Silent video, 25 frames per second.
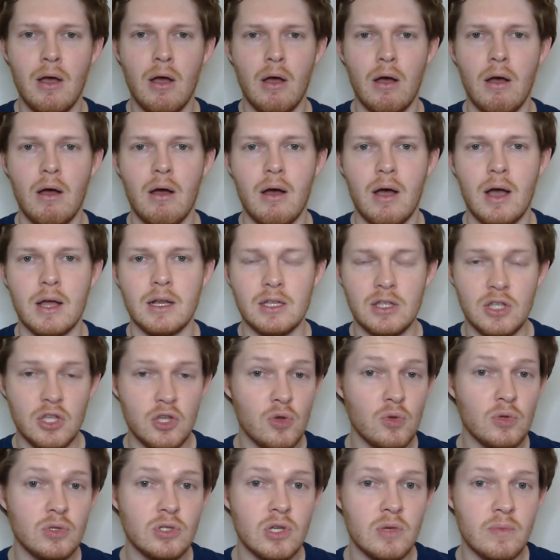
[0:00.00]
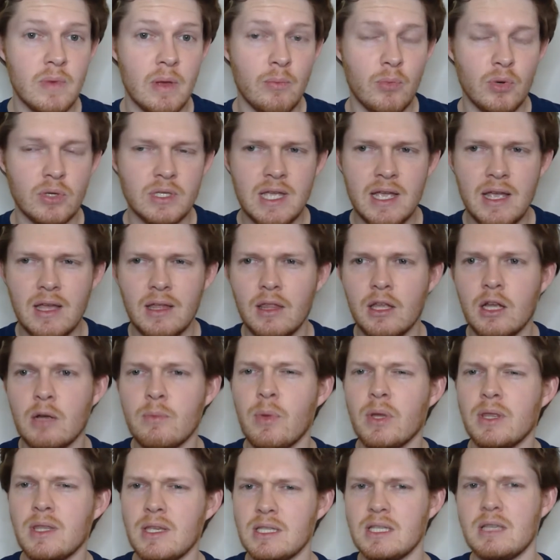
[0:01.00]
on YouTube in particular,
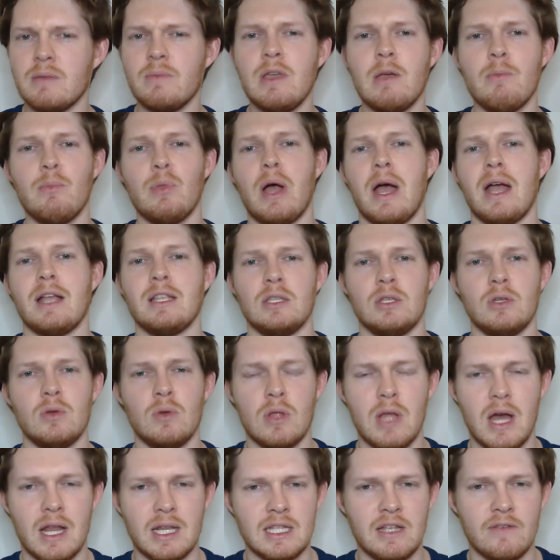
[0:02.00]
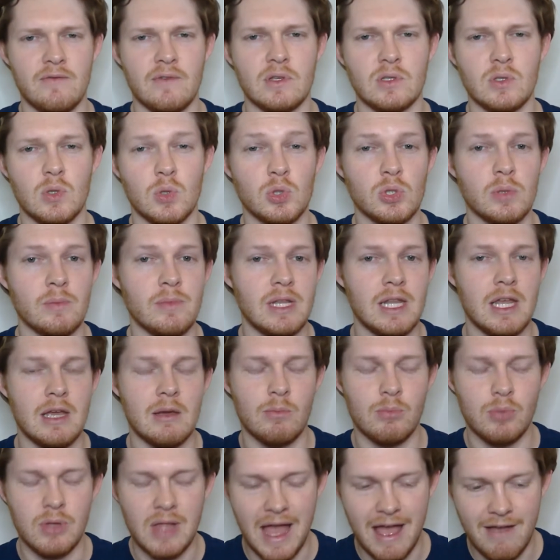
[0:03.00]
but this can be applied to a lot of different social media
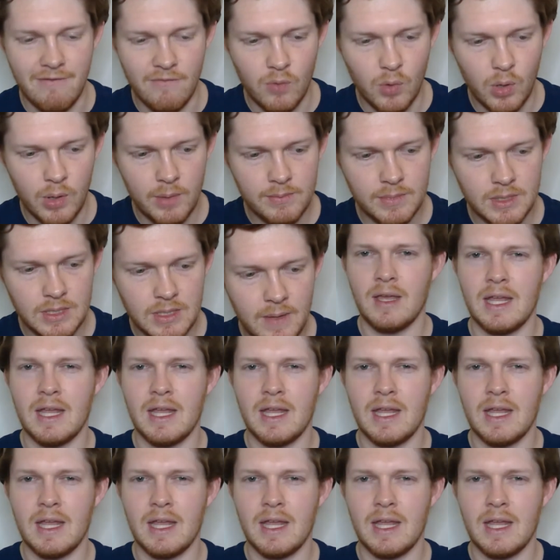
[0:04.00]
platforms.